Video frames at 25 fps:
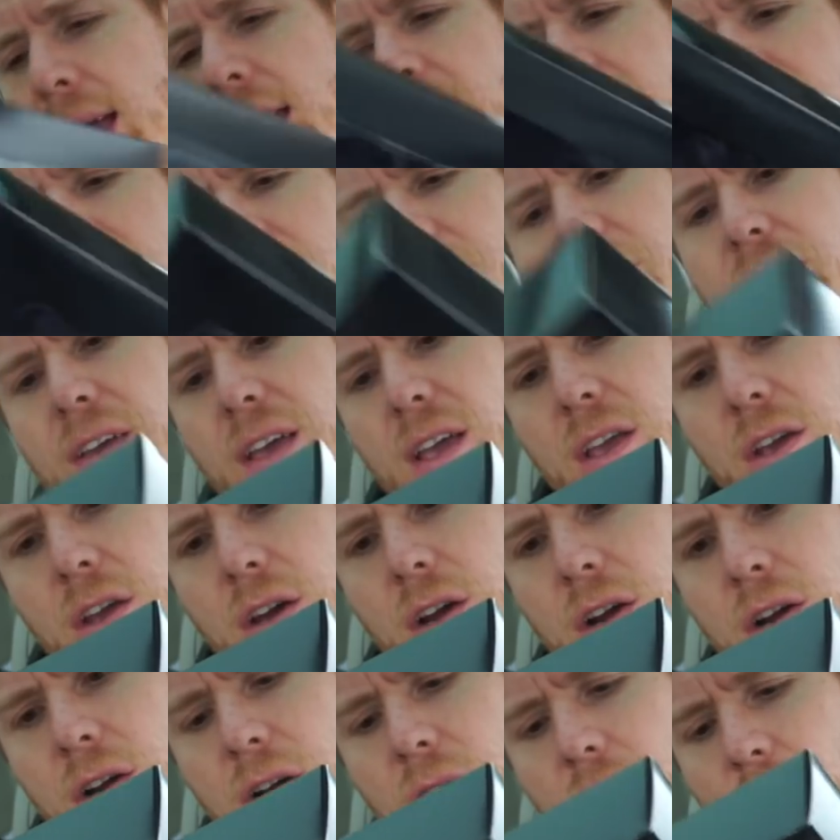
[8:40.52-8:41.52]
And I
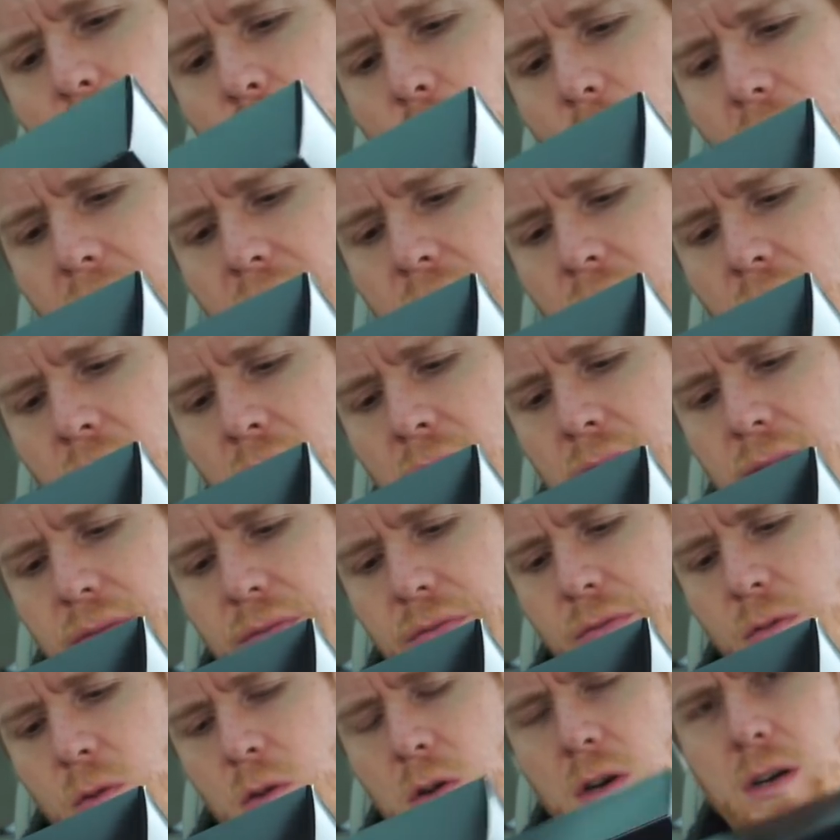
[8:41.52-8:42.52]
figured, why not
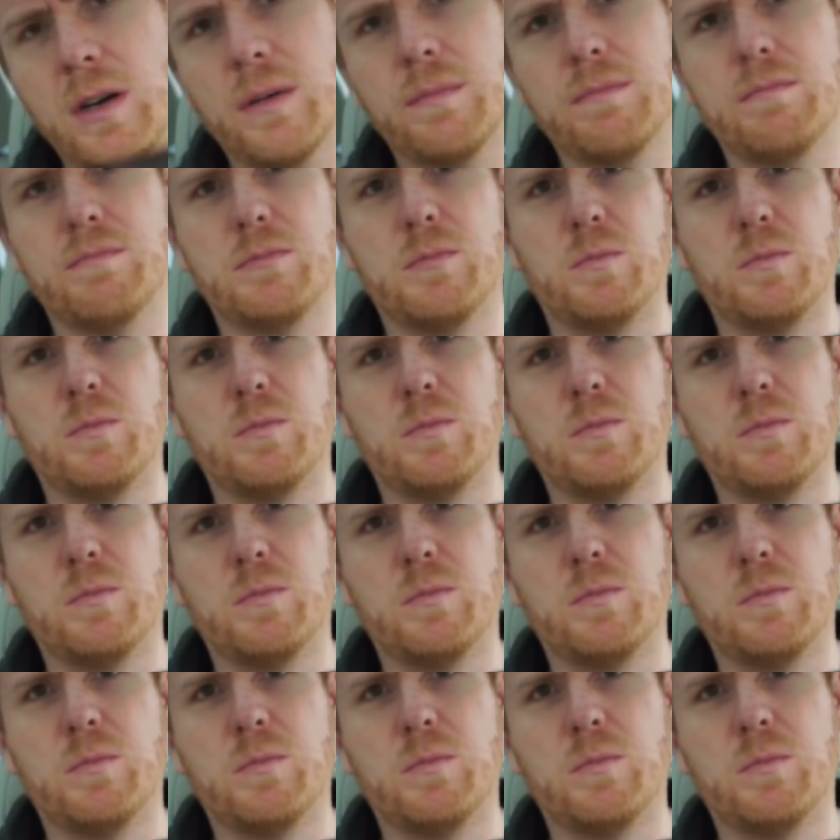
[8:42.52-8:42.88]
for